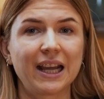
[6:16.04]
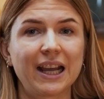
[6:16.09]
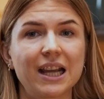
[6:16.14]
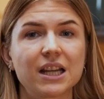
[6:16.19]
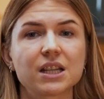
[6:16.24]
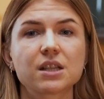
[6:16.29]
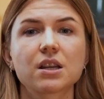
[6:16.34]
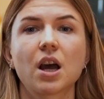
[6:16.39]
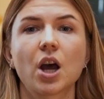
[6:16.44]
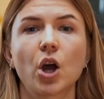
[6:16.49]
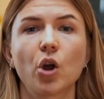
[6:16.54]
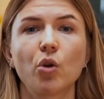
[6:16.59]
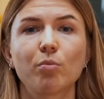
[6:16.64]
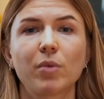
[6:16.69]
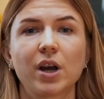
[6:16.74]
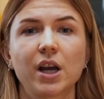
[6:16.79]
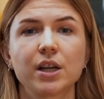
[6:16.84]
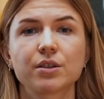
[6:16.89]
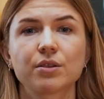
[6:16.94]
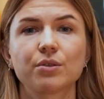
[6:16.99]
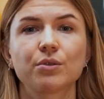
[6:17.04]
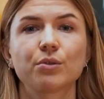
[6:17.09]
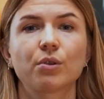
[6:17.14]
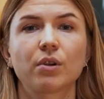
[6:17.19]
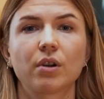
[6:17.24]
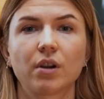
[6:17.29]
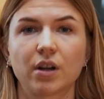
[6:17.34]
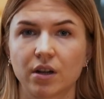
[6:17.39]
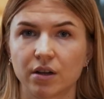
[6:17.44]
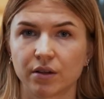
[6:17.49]
and how much you
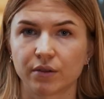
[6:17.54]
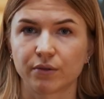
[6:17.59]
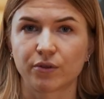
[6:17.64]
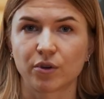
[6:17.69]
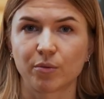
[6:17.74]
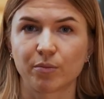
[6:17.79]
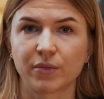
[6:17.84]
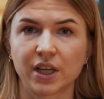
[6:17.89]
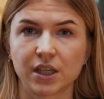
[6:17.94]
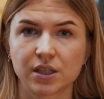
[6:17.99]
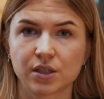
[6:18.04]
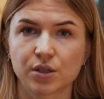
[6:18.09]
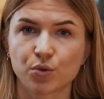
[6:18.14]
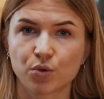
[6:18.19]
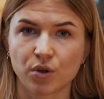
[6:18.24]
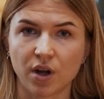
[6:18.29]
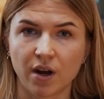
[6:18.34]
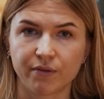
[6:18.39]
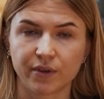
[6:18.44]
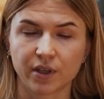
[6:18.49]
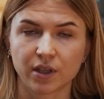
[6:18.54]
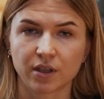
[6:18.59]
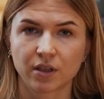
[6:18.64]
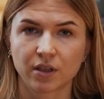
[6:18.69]
earn from that traffic.